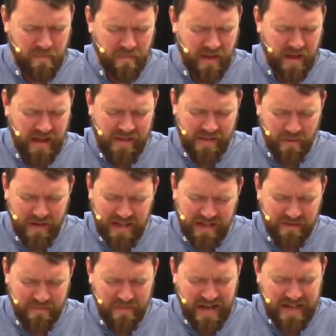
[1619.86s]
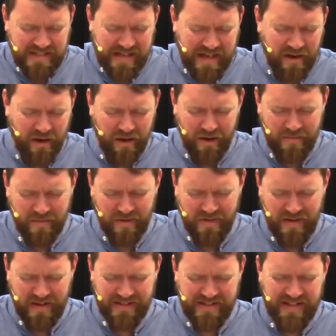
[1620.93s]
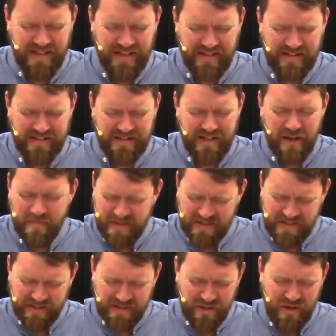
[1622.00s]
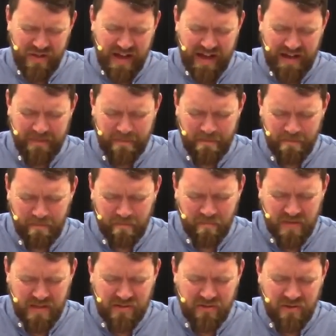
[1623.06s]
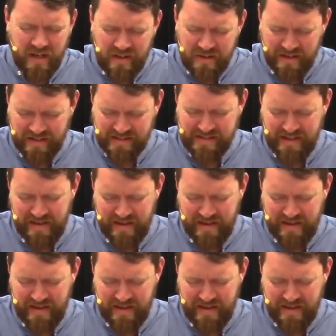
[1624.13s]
and that we can base our hope on those things. Help us to do that. Strengthen us in our